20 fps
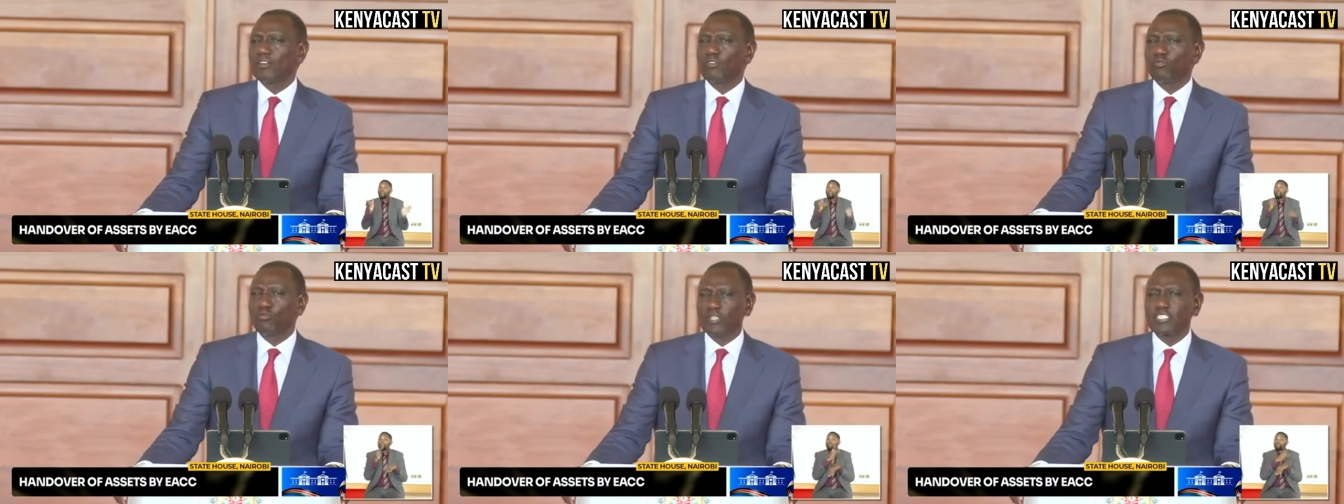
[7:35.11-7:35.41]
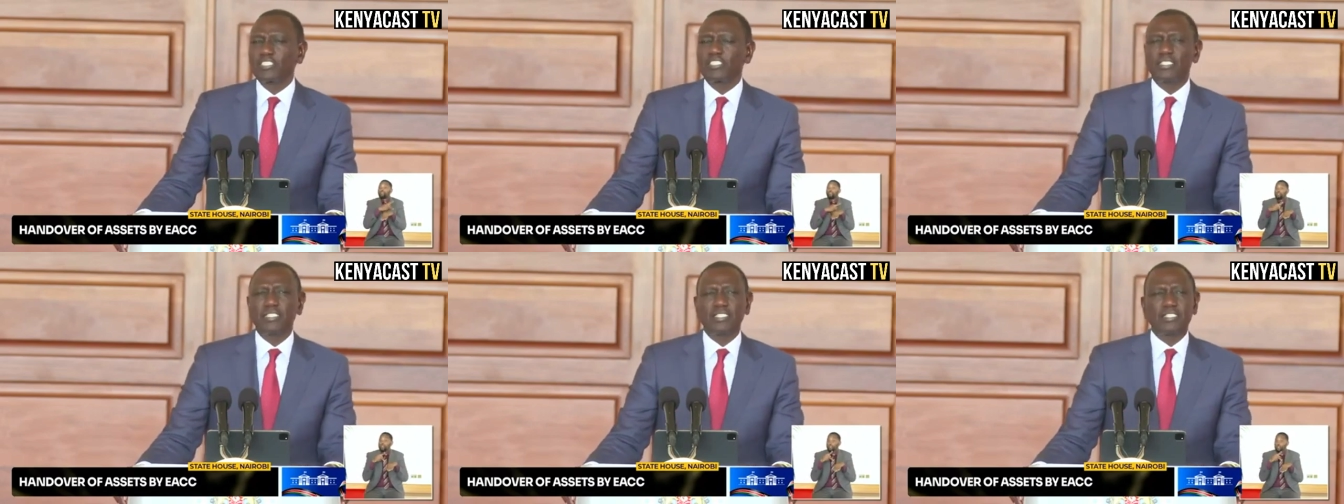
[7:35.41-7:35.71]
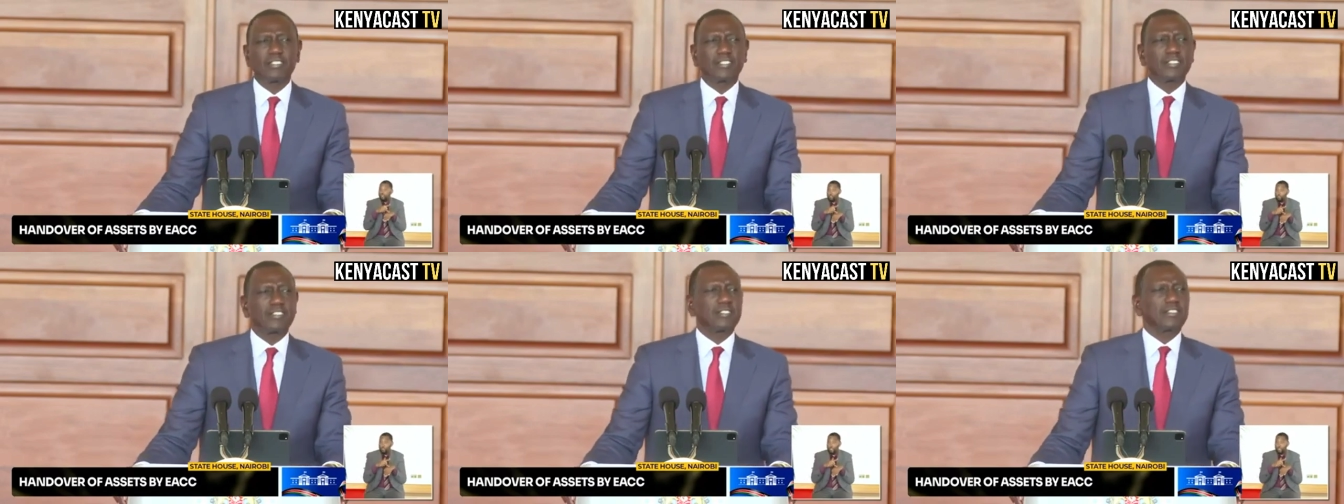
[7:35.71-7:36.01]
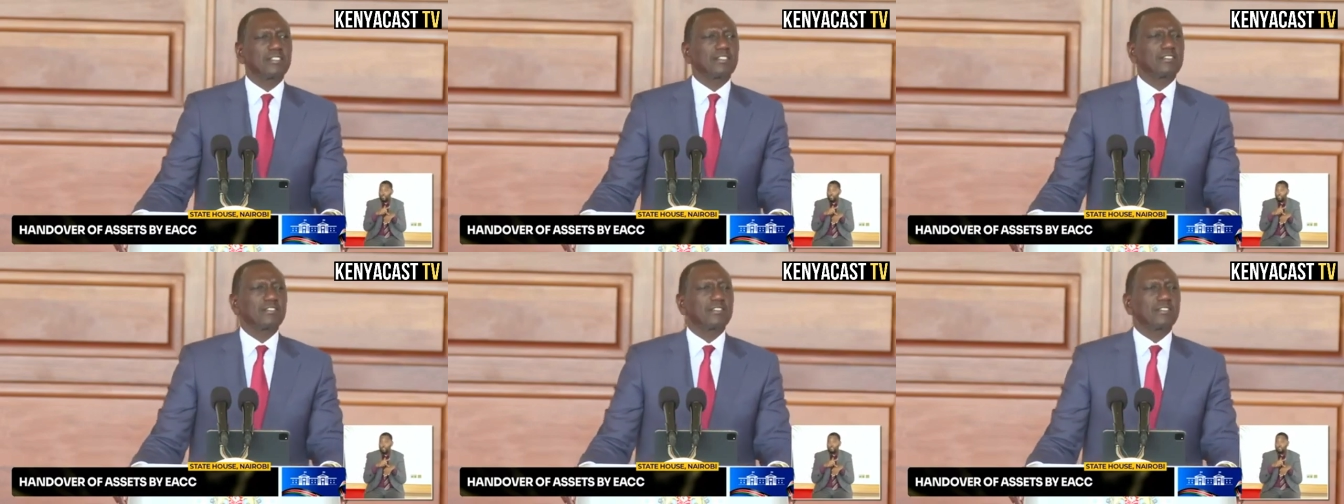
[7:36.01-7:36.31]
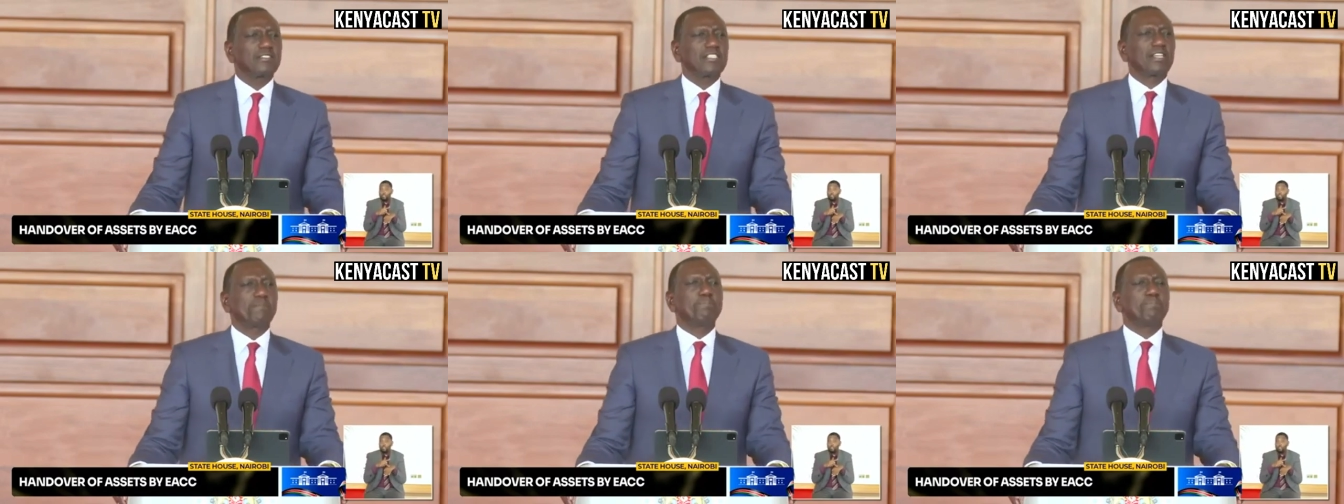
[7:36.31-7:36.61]
which is
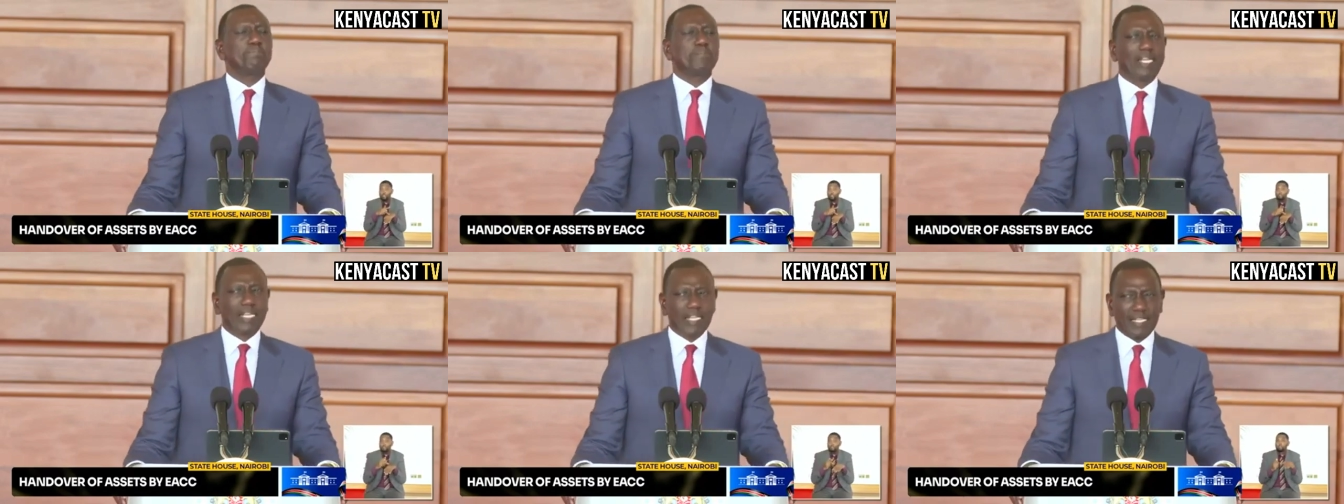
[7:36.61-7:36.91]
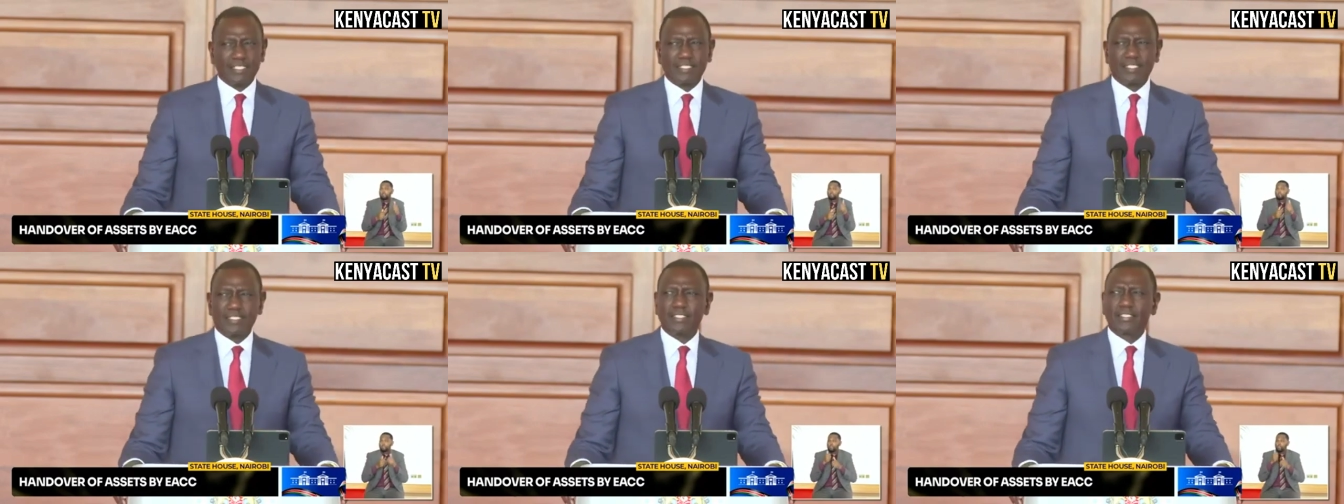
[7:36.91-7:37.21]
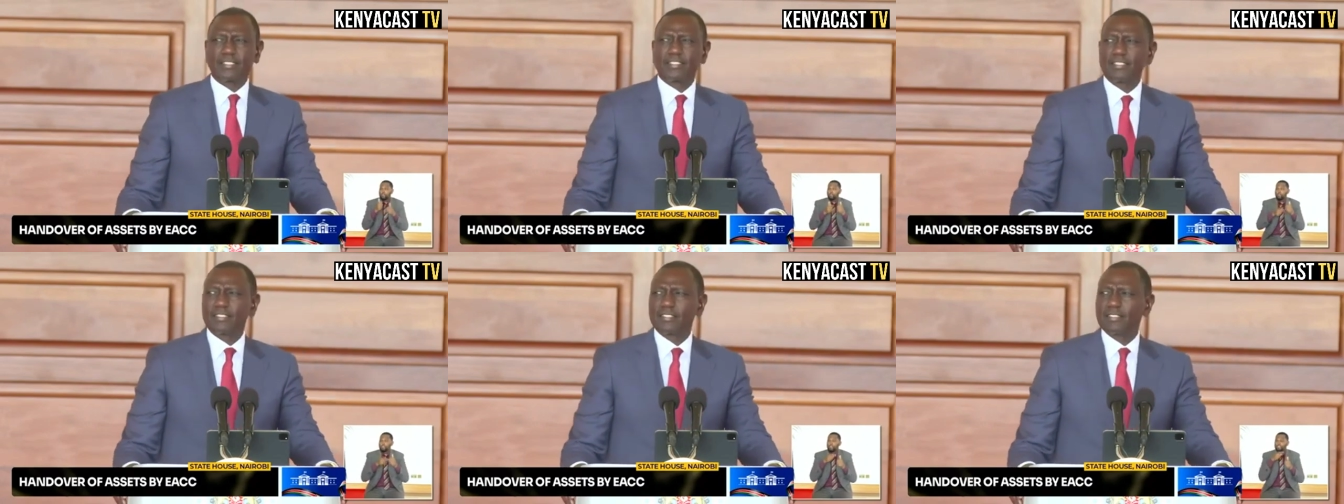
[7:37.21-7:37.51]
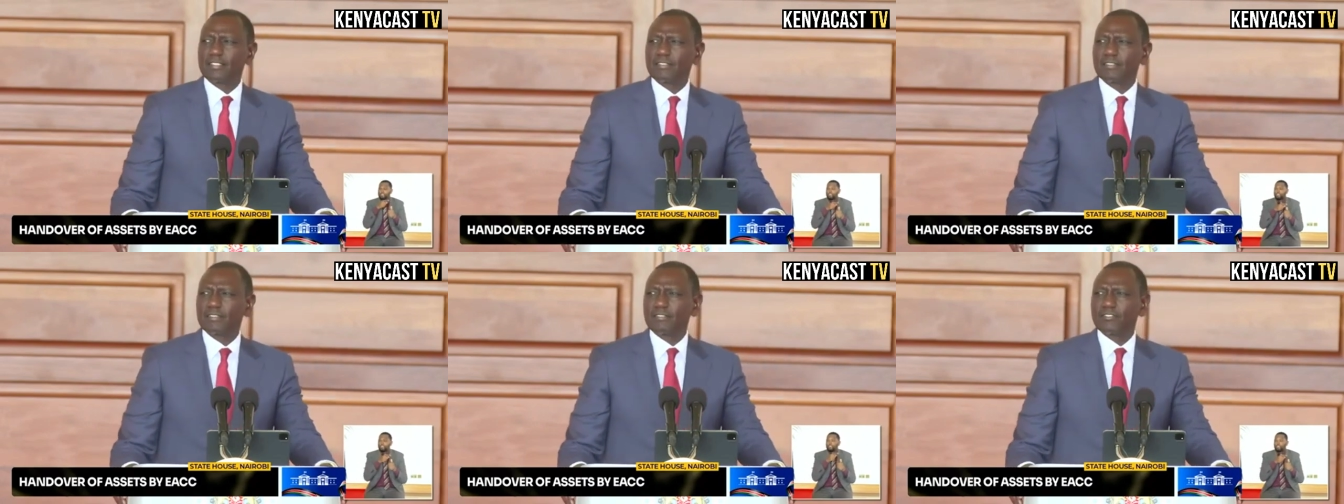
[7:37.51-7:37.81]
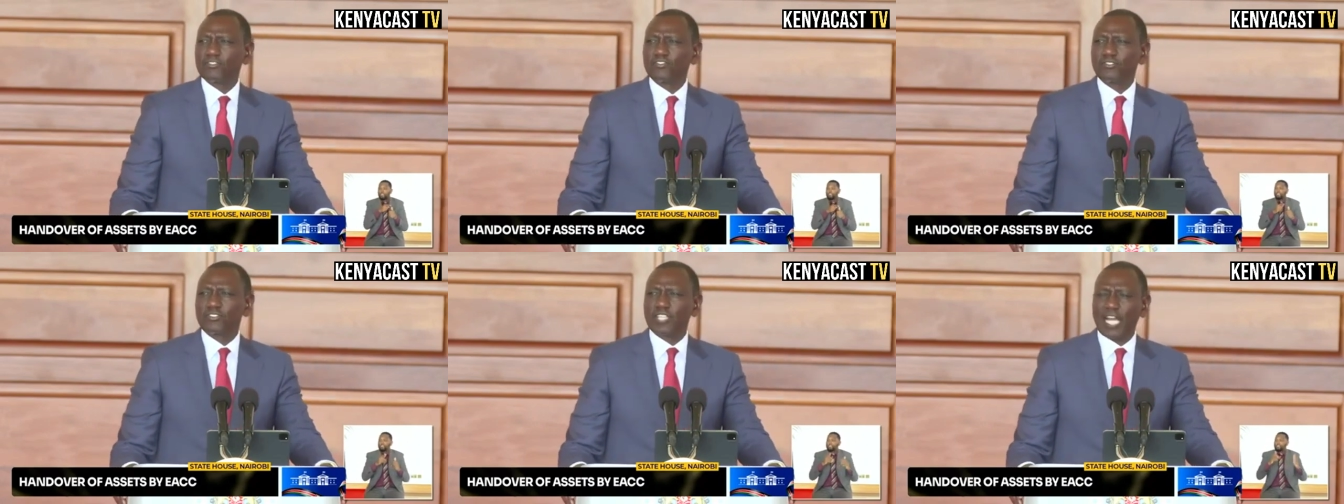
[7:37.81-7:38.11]
the biggest
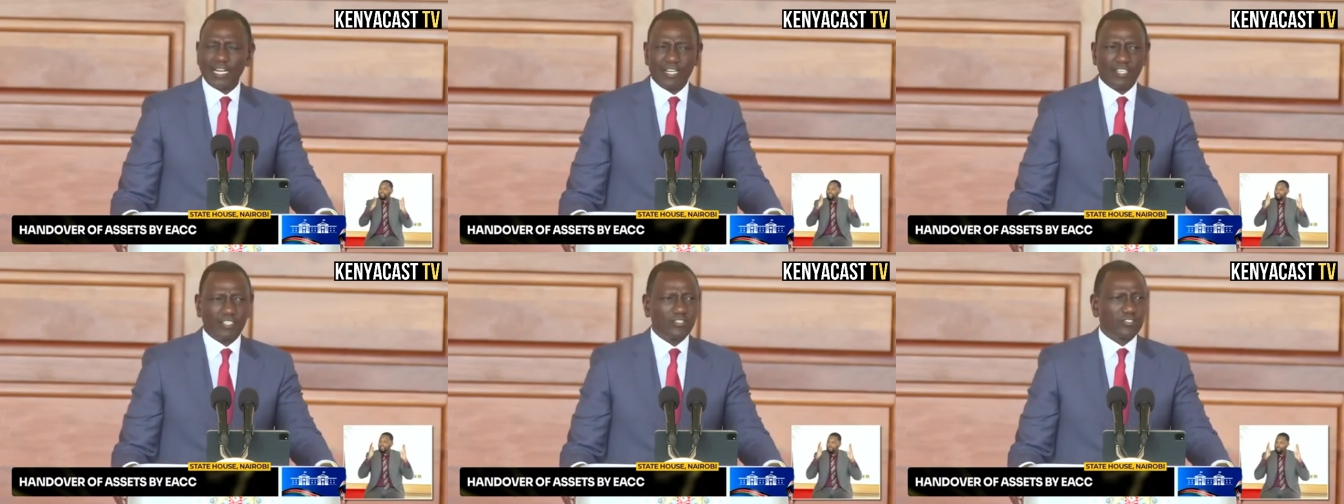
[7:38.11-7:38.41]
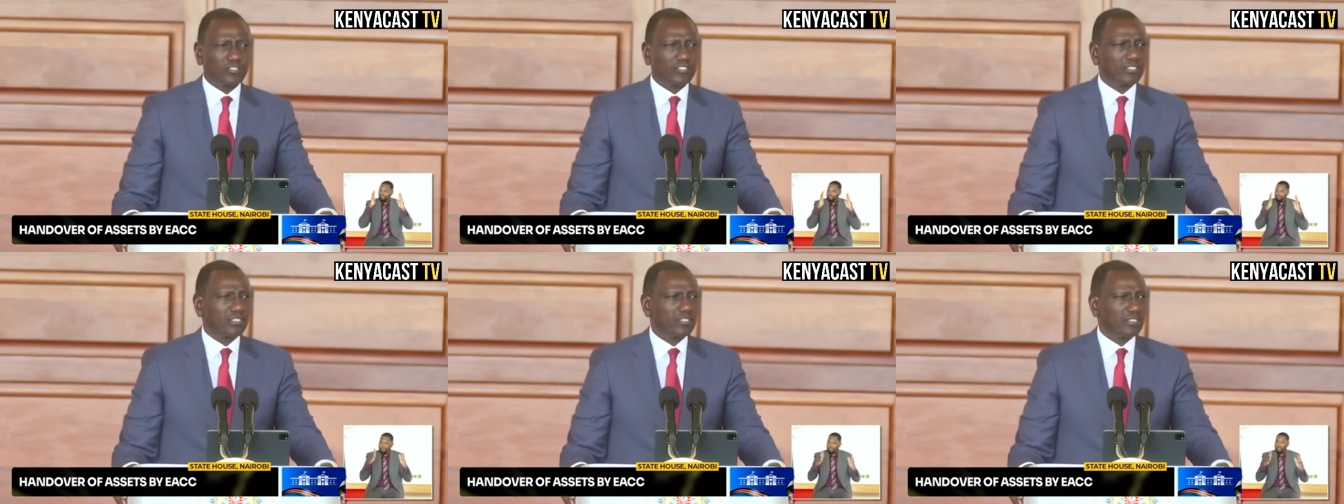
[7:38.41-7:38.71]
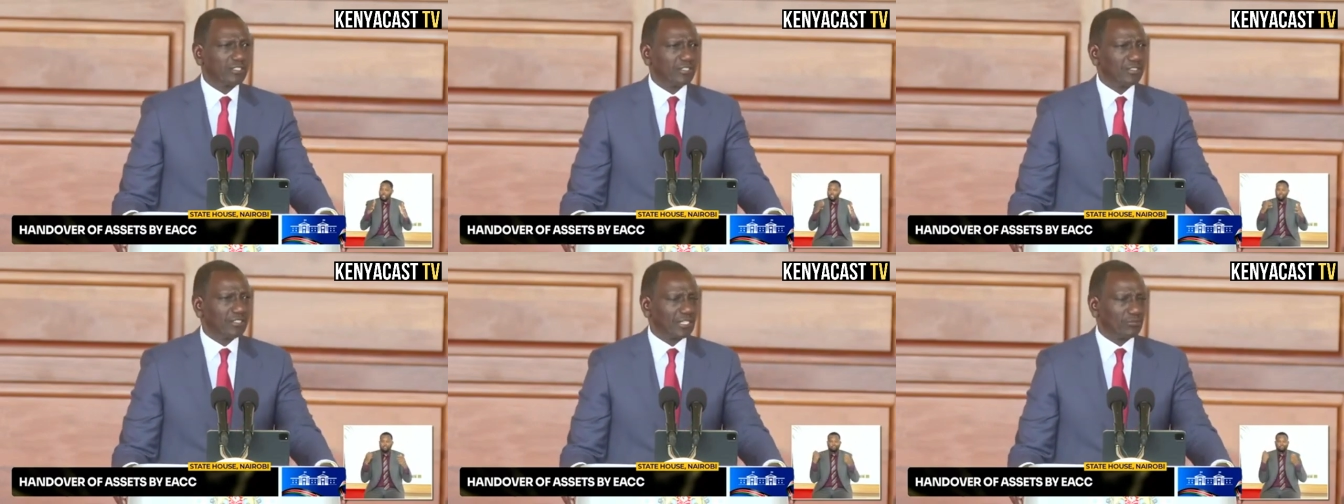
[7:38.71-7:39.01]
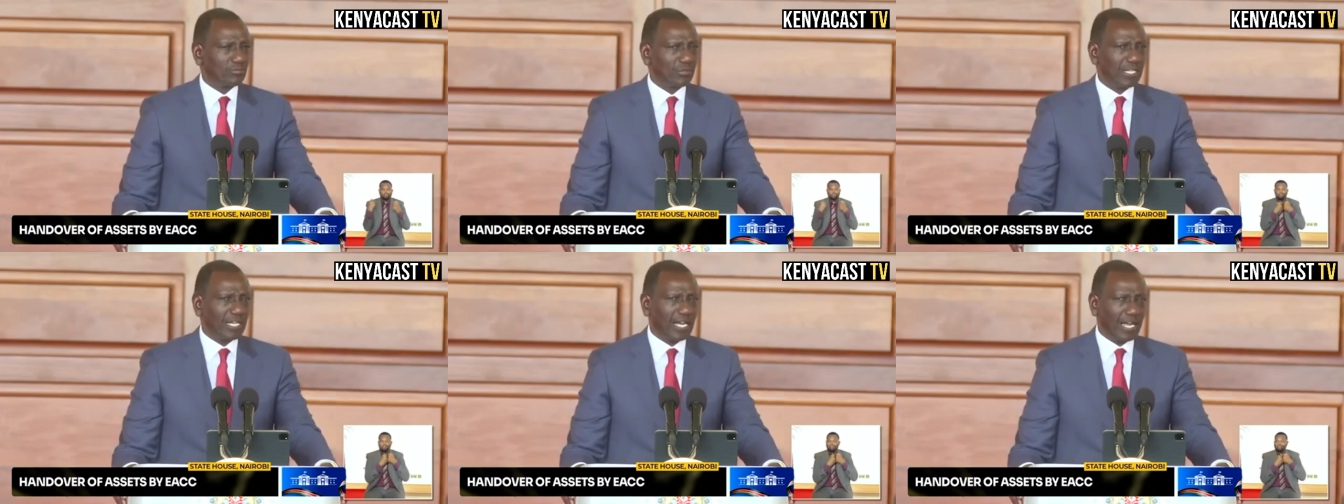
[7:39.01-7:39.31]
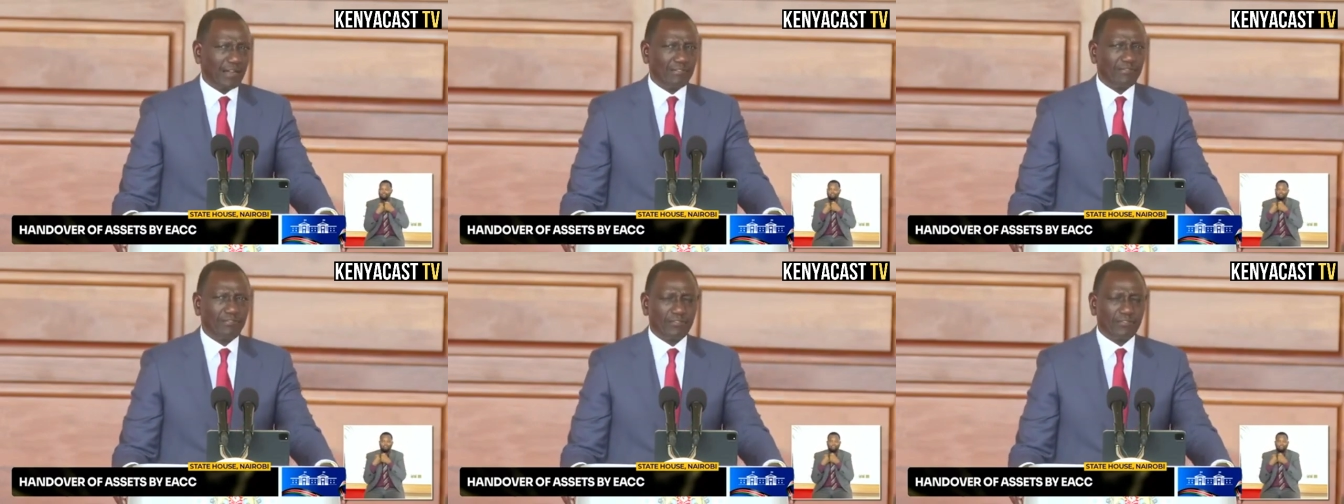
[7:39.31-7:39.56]
challenge that we have.